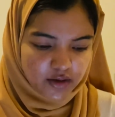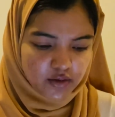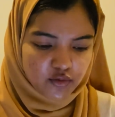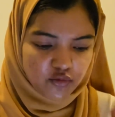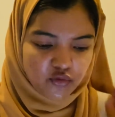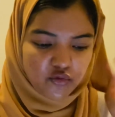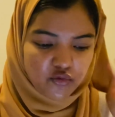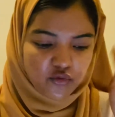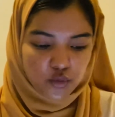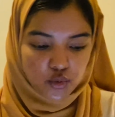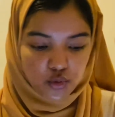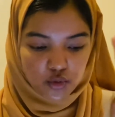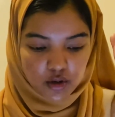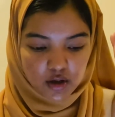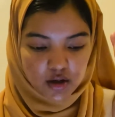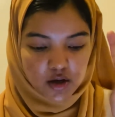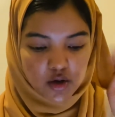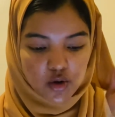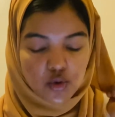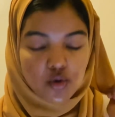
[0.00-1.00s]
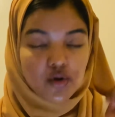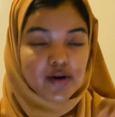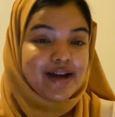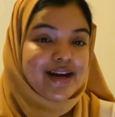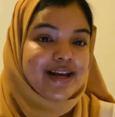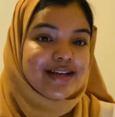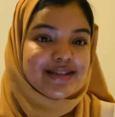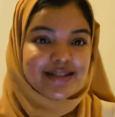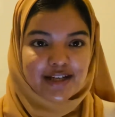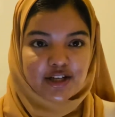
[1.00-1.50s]
4
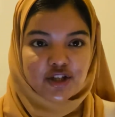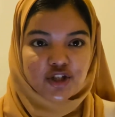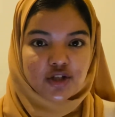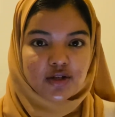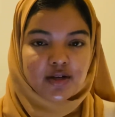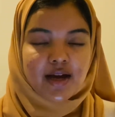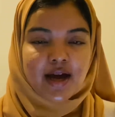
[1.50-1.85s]
organization